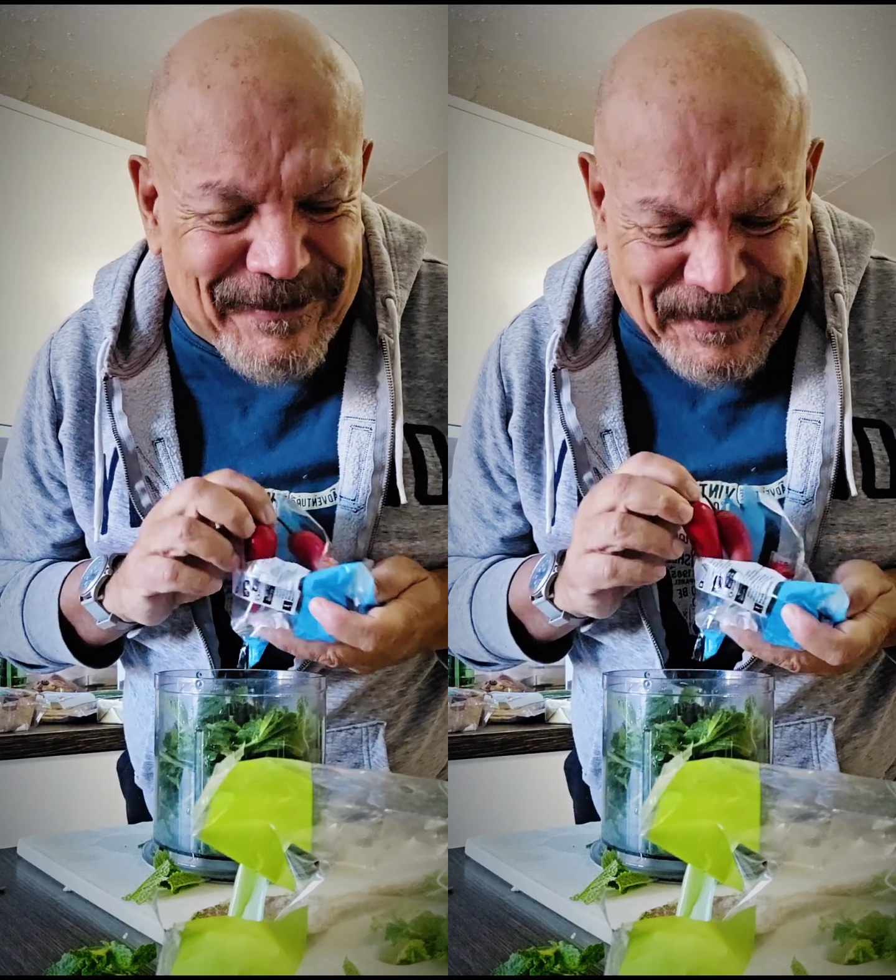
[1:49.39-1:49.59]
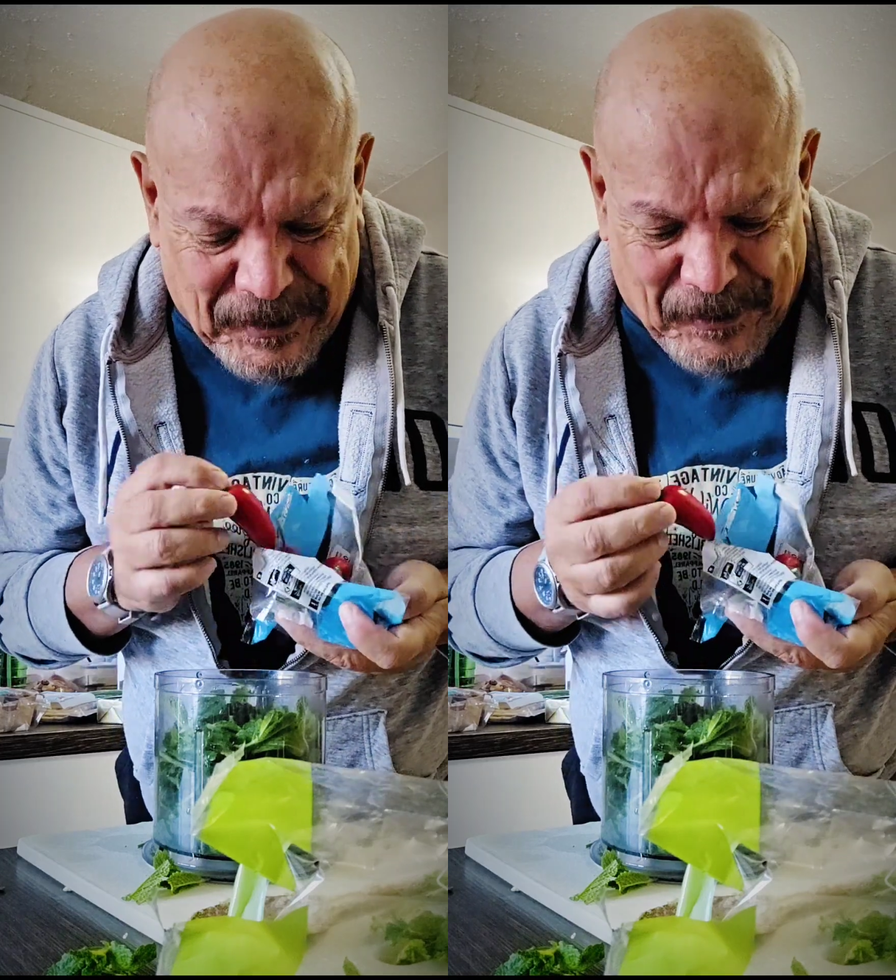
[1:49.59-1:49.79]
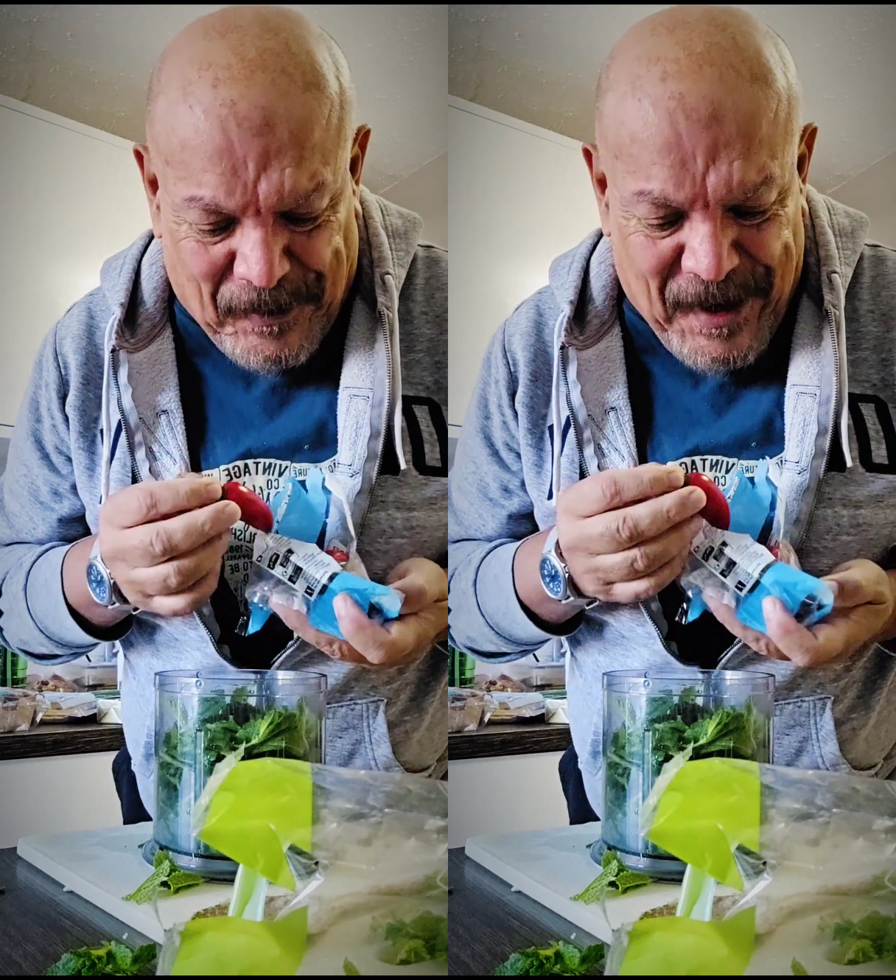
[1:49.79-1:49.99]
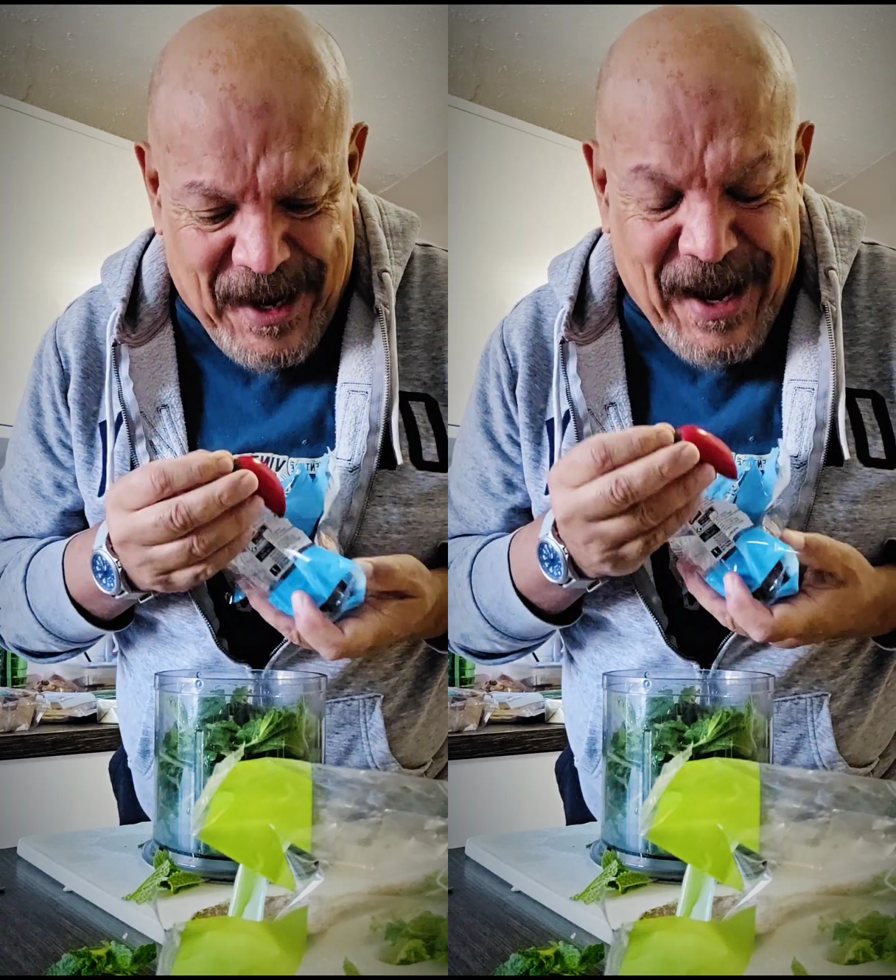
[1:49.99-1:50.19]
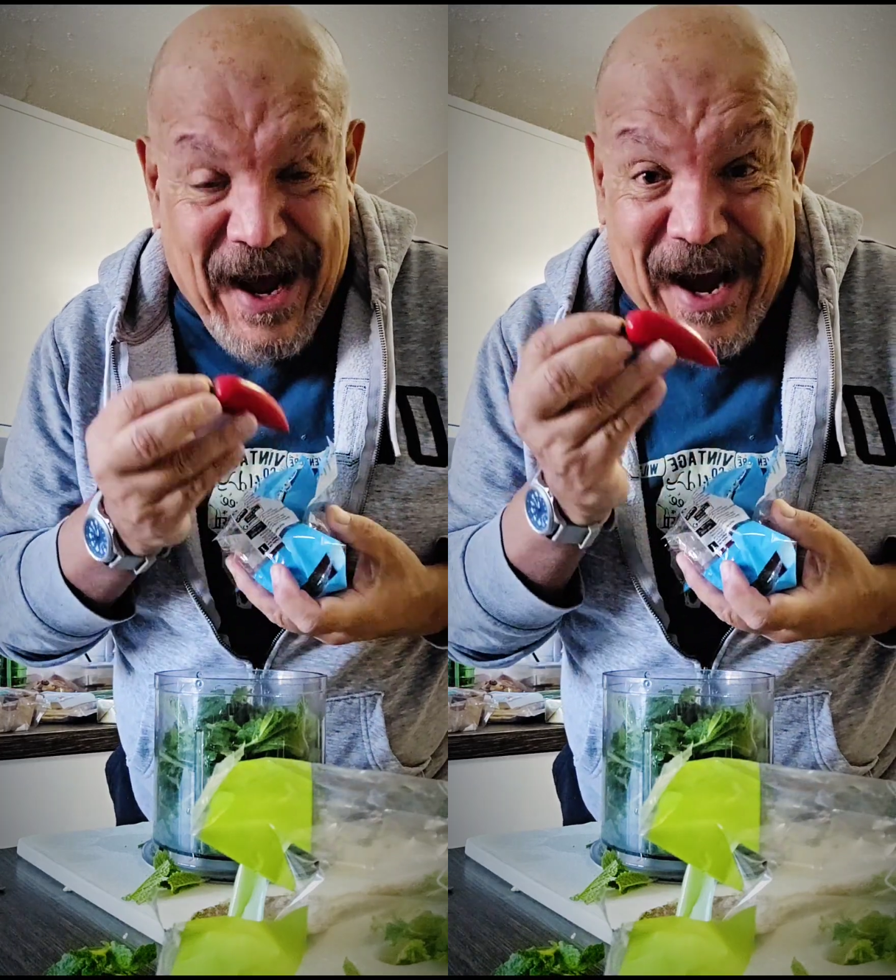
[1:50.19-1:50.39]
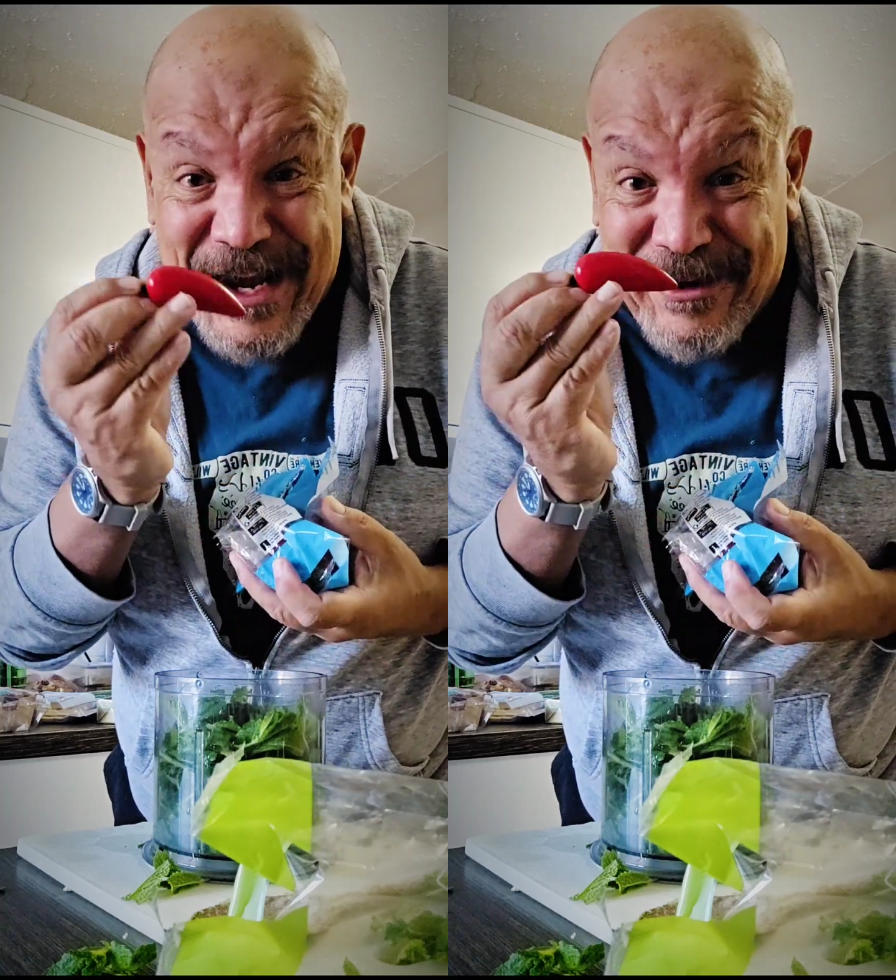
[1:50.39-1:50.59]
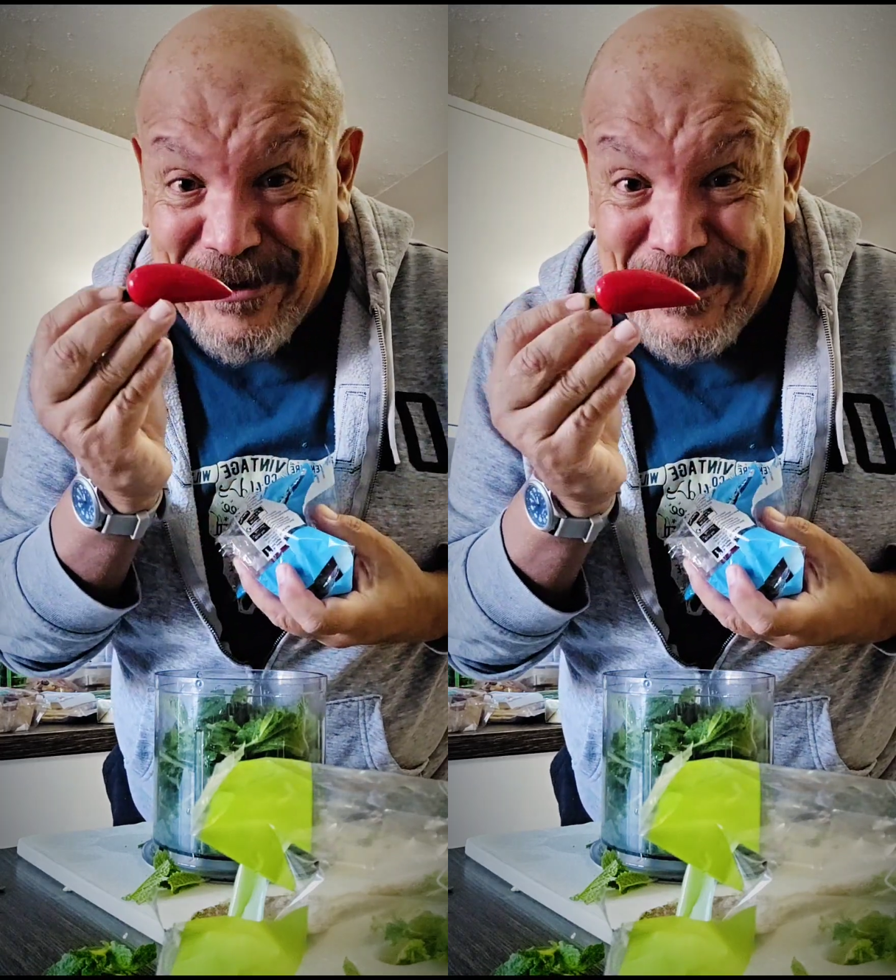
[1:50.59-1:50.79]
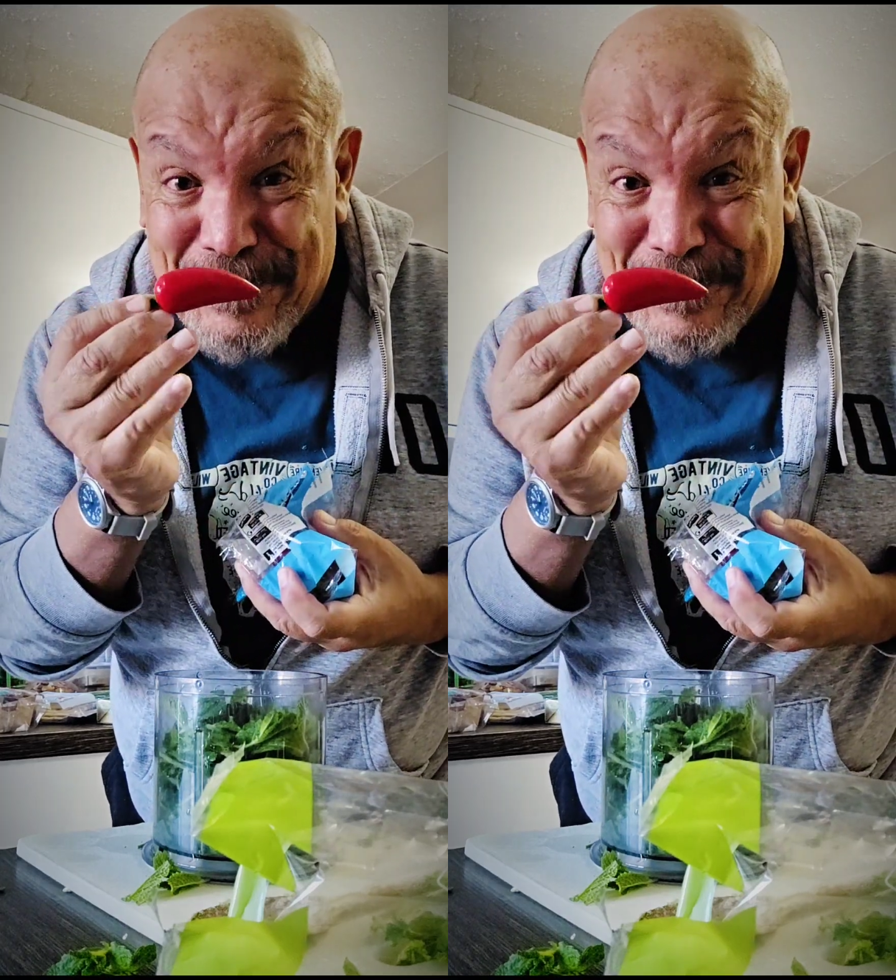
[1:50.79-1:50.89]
so I am going